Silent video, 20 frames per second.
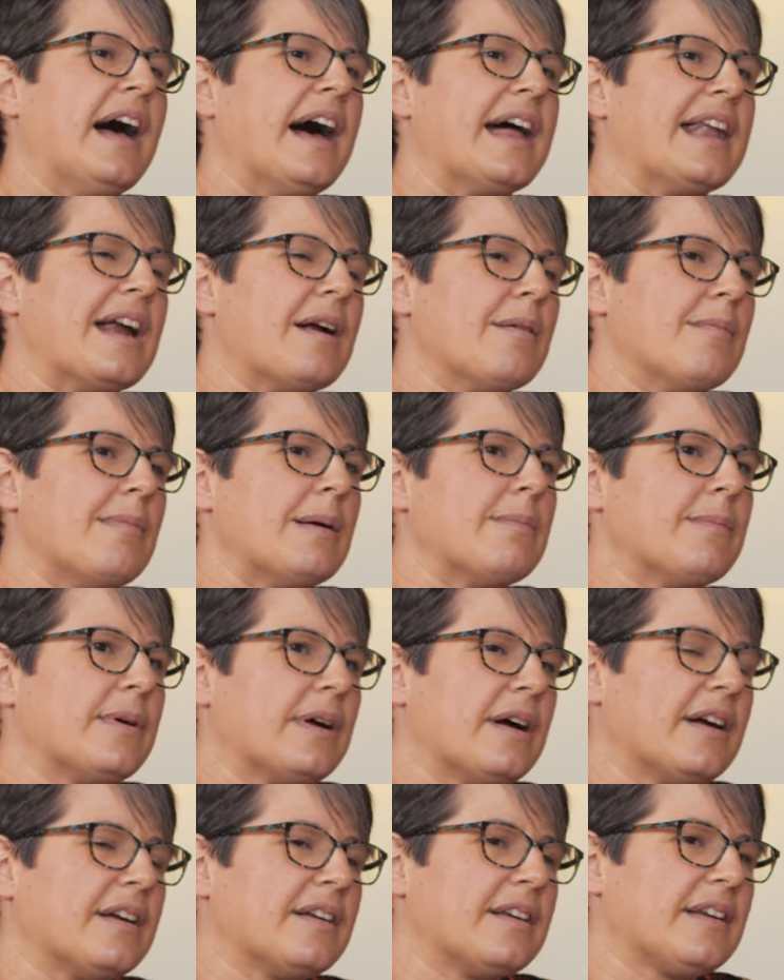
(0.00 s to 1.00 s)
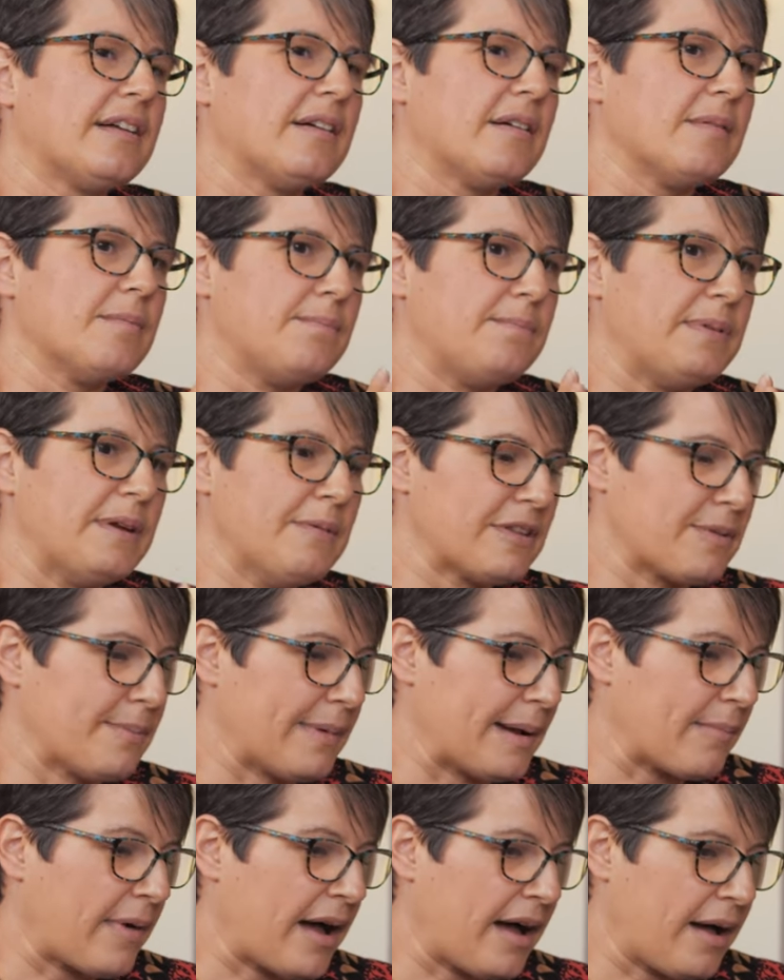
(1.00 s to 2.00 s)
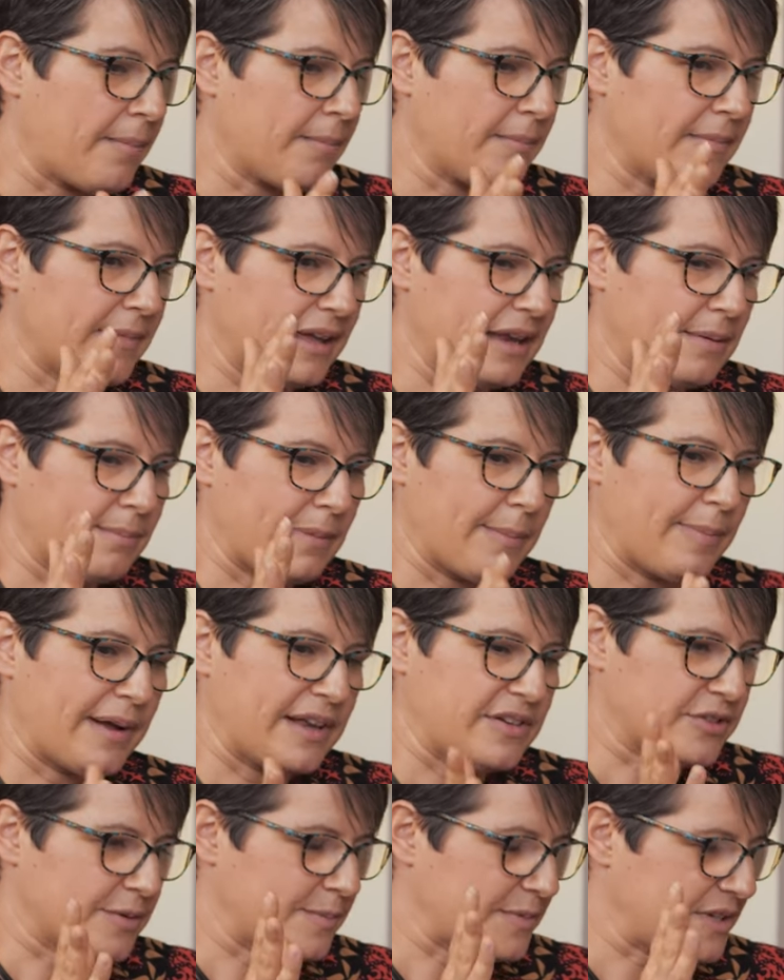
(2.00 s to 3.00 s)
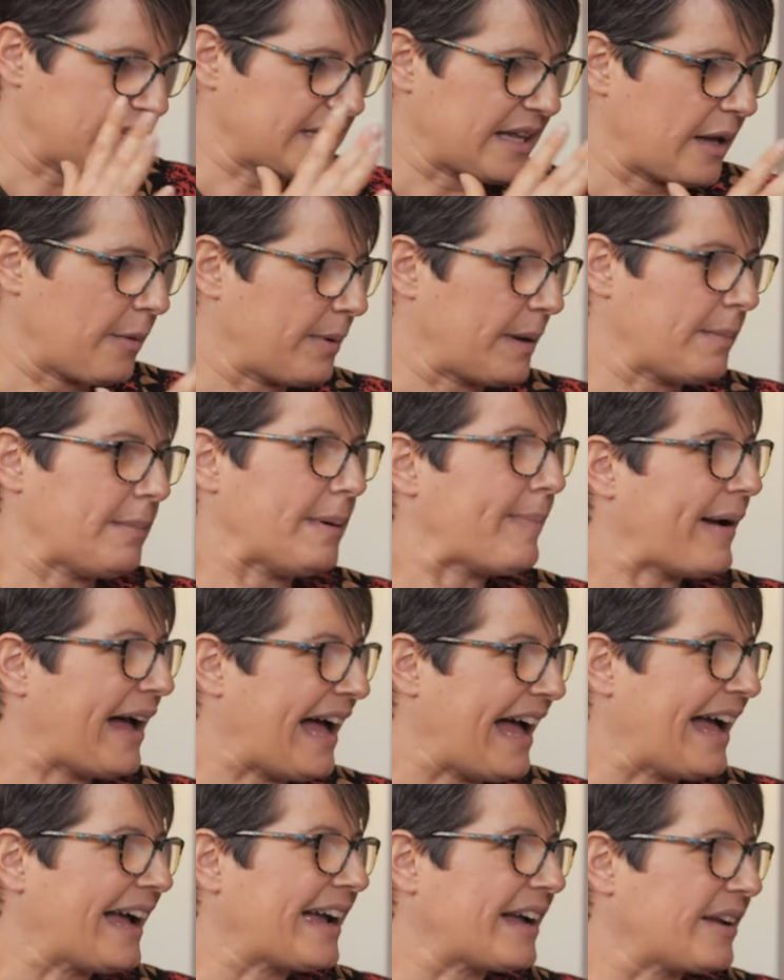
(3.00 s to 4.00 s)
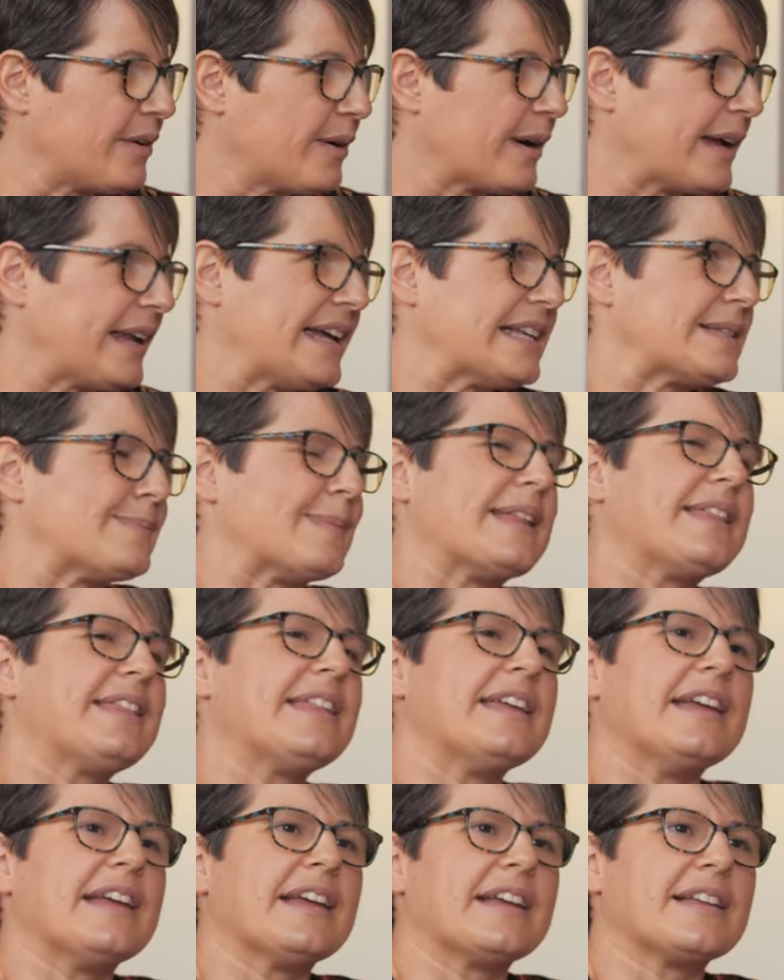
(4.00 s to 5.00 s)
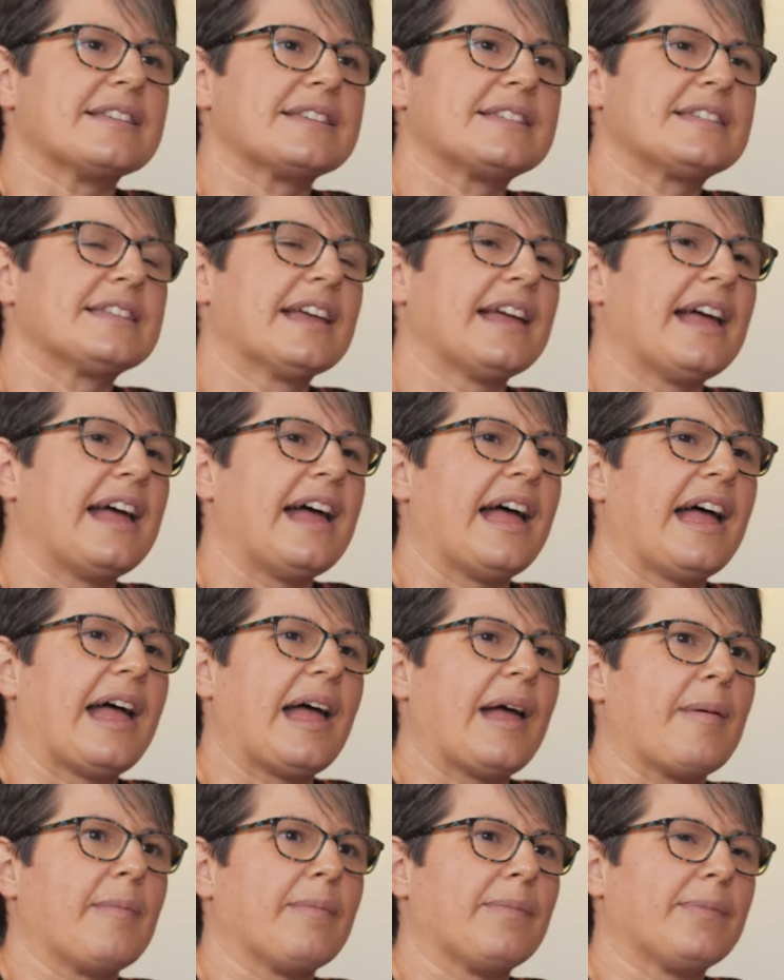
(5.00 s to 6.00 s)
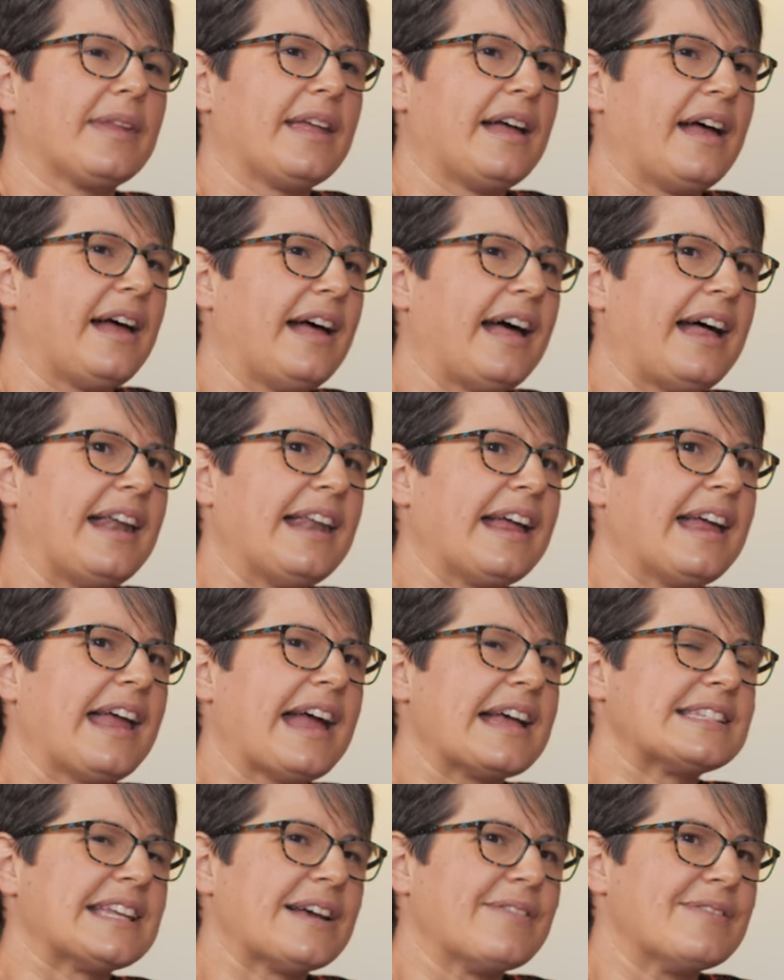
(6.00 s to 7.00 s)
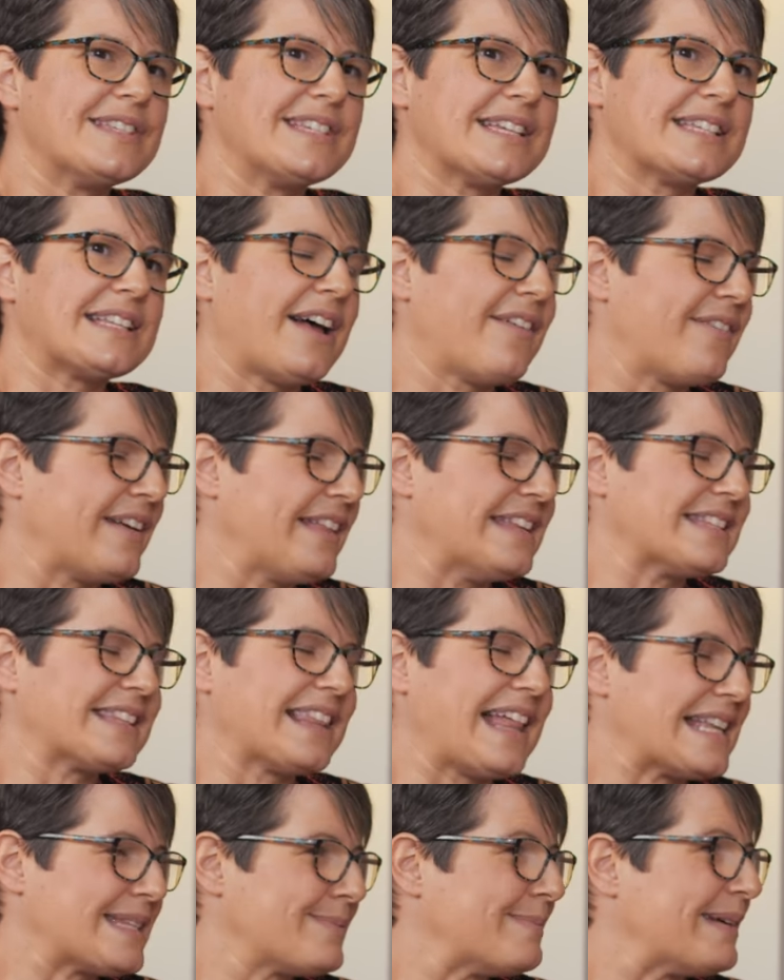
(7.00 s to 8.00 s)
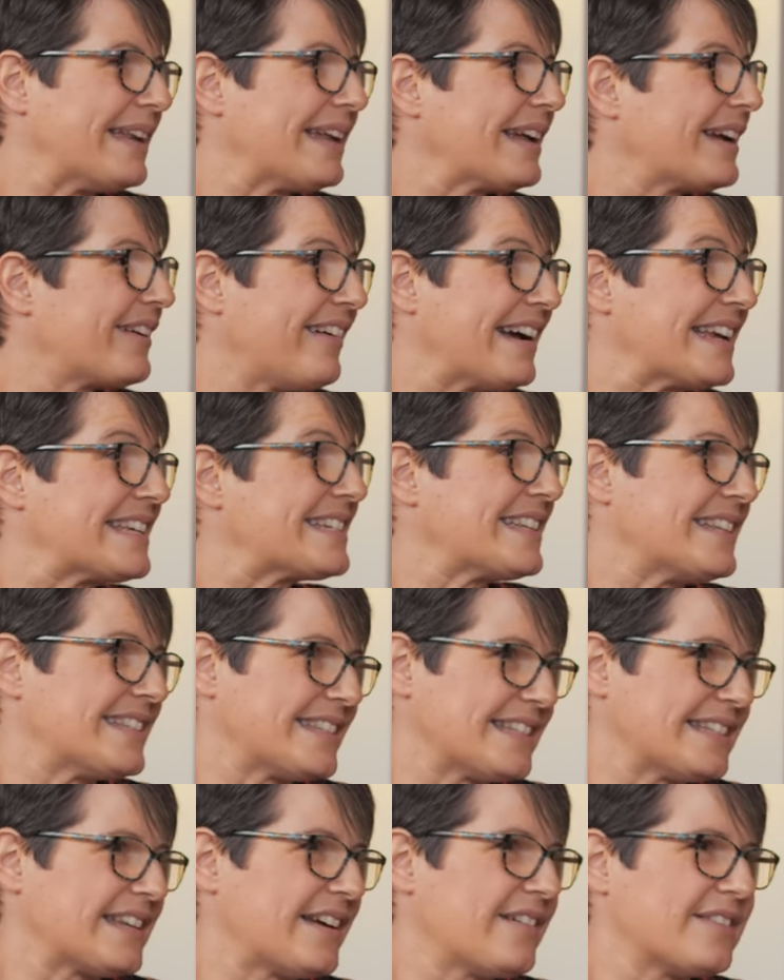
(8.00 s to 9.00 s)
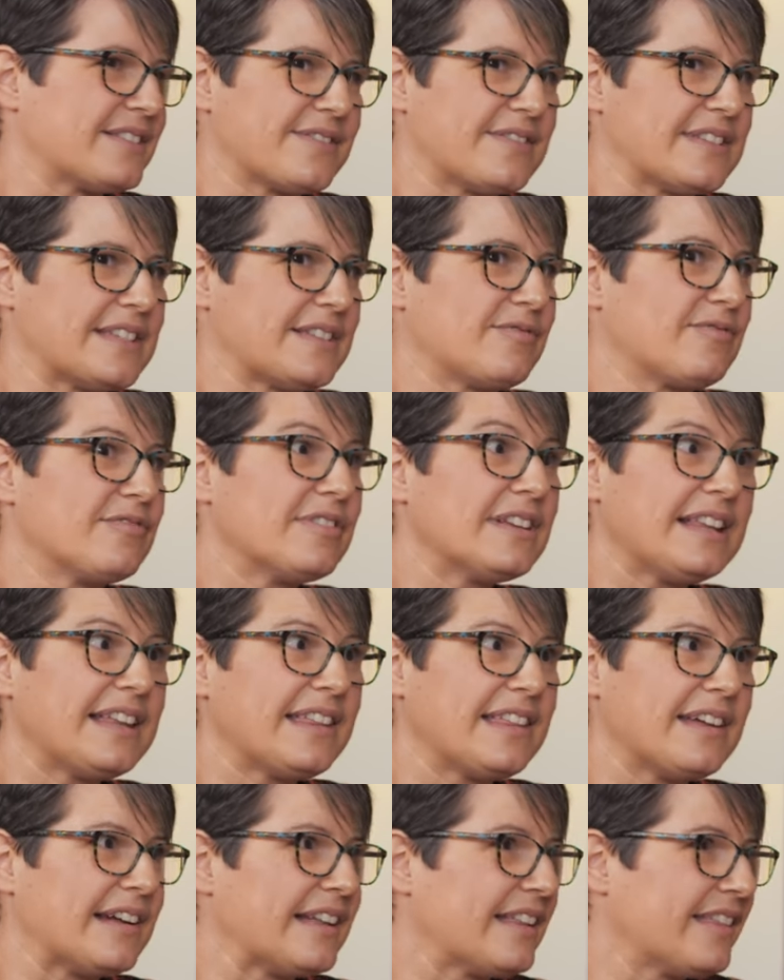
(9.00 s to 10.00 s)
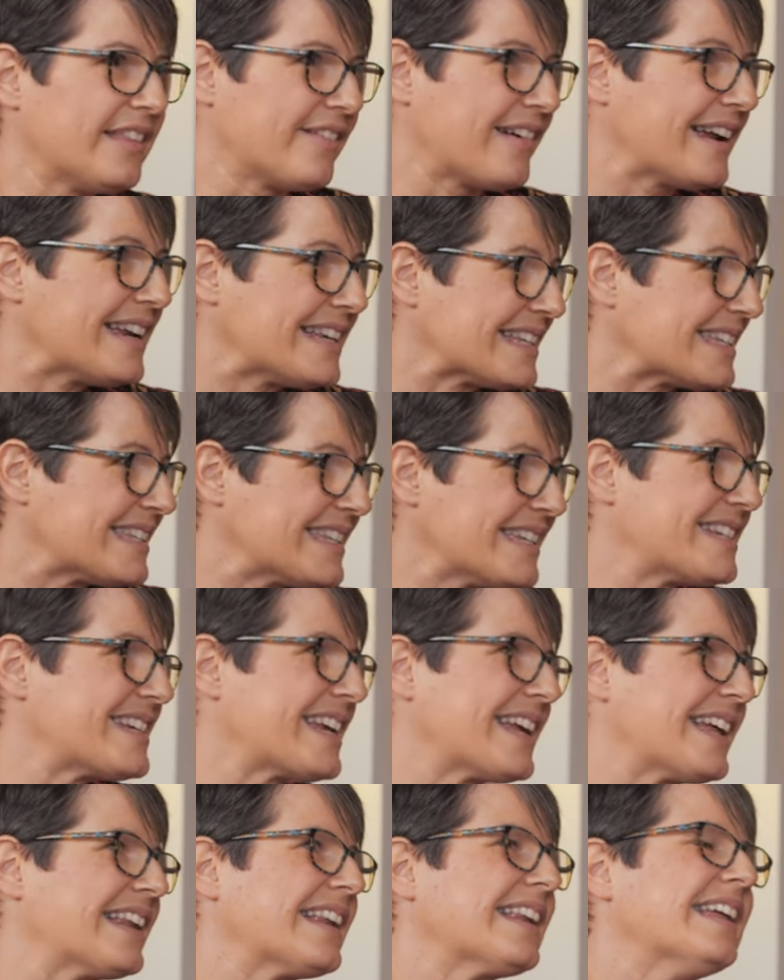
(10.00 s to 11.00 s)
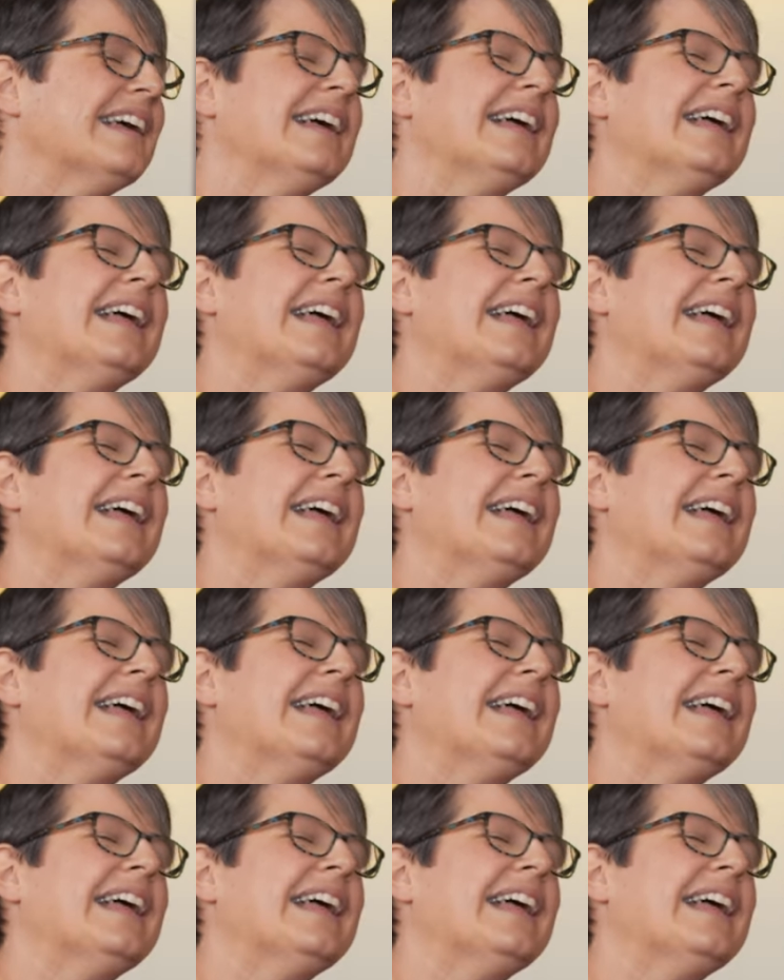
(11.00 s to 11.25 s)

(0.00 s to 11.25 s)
And I remember being with my mum in my bedroom. She's helping me pack and organize my things. Um, and I guess I was just having these last minute questions and doubts. Is this really the, the right decision?